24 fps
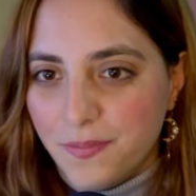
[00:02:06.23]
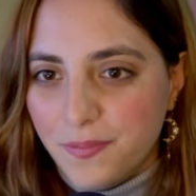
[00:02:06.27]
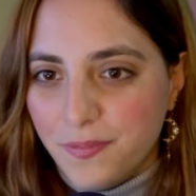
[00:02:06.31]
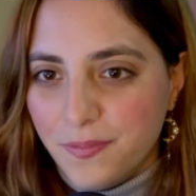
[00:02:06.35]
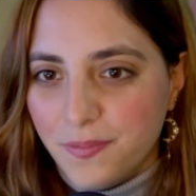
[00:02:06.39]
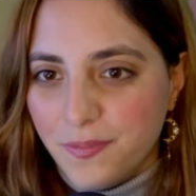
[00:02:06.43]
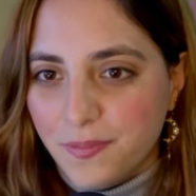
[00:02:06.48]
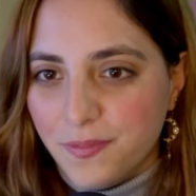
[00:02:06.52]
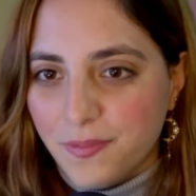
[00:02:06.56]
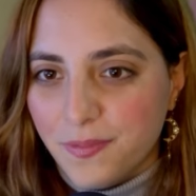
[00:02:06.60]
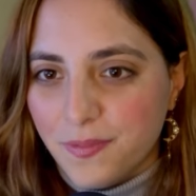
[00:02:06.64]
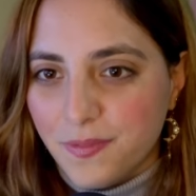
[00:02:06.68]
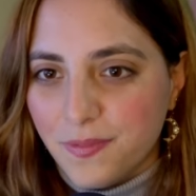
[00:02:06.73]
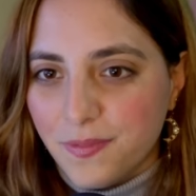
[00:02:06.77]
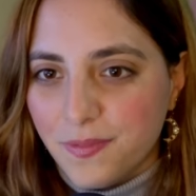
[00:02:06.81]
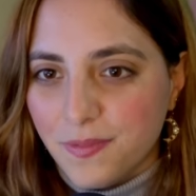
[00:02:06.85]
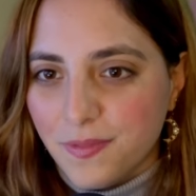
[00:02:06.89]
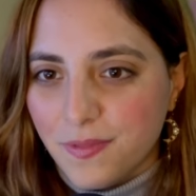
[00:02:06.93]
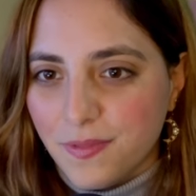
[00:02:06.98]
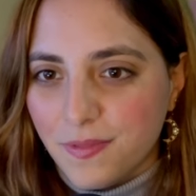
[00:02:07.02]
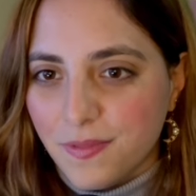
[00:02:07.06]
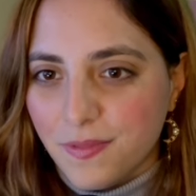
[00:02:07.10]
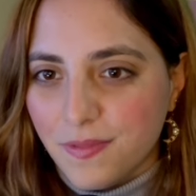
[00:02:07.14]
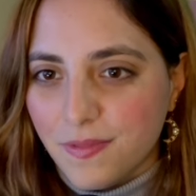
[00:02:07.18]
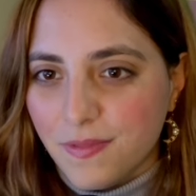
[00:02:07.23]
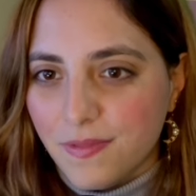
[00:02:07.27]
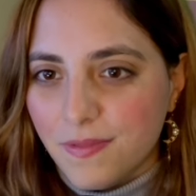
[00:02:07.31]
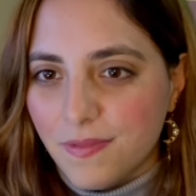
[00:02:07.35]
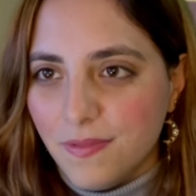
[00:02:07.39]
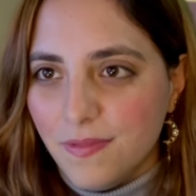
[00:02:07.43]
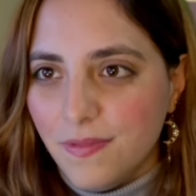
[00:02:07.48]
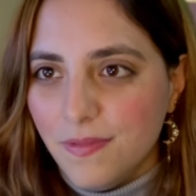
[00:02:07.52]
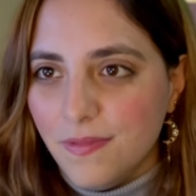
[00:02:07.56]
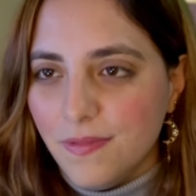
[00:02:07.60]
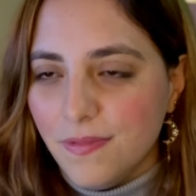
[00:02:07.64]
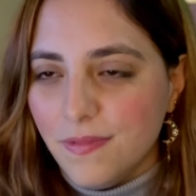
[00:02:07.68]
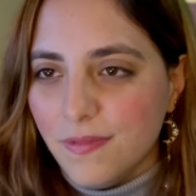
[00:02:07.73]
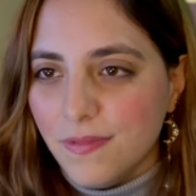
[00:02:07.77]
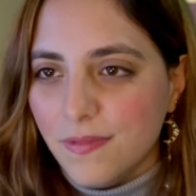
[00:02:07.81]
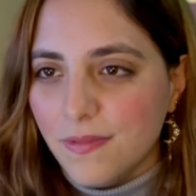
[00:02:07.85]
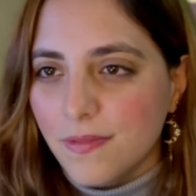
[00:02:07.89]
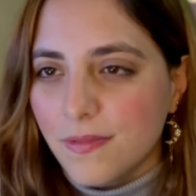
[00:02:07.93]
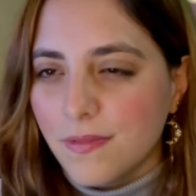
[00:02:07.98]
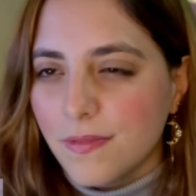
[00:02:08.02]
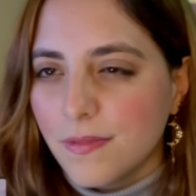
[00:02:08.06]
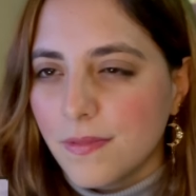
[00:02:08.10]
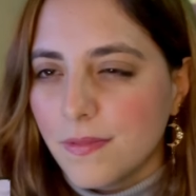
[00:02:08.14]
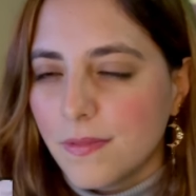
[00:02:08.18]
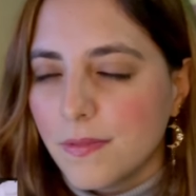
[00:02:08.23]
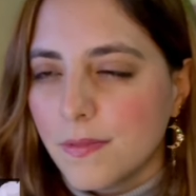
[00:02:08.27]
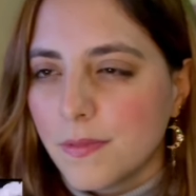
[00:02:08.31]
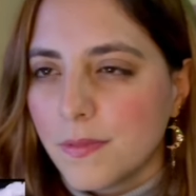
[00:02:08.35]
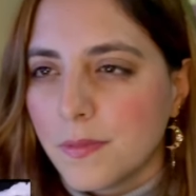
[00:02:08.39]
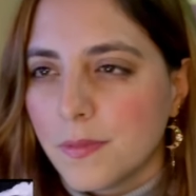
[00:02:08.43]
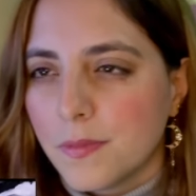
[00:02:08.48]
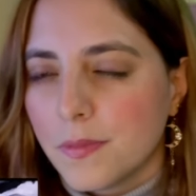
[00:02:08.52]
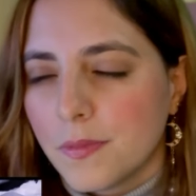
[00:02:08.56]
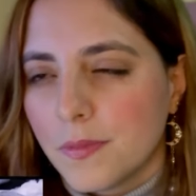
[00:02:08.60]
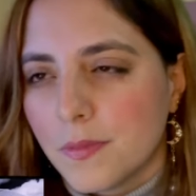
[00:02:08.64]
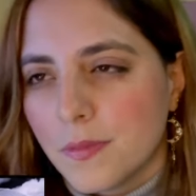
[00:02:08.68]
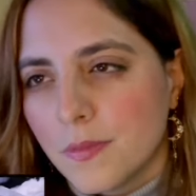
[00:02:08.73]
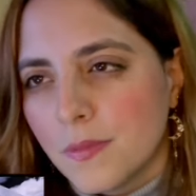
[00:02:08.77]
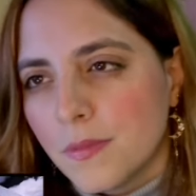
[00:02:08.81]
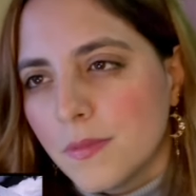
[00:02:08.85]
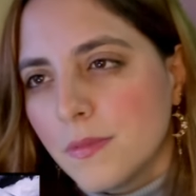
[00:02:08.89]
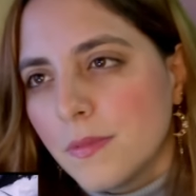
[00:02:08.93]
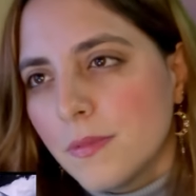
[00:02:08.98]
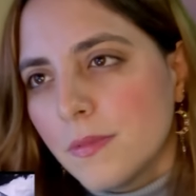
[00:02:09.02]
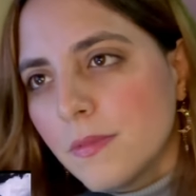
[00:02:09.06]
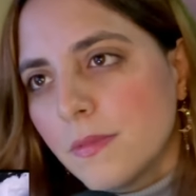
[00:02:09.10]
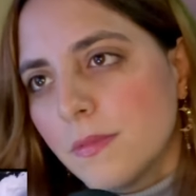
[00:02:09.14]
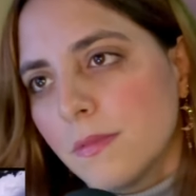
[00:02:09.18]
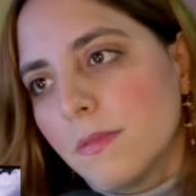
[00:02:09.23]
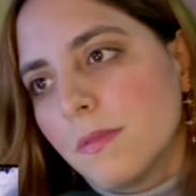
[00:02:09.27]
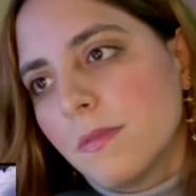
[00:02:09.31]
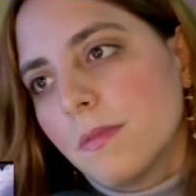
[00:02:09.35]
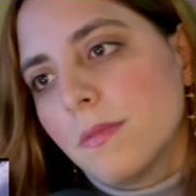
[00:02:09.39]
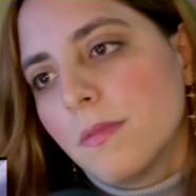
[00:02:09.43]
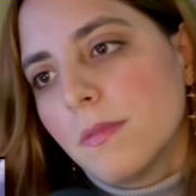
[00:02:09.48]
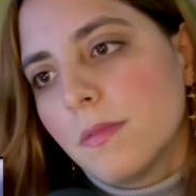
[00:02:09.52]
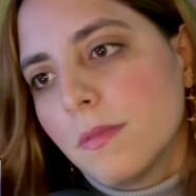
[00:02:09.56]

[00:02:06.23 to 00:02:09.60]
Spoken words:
Nothing is said.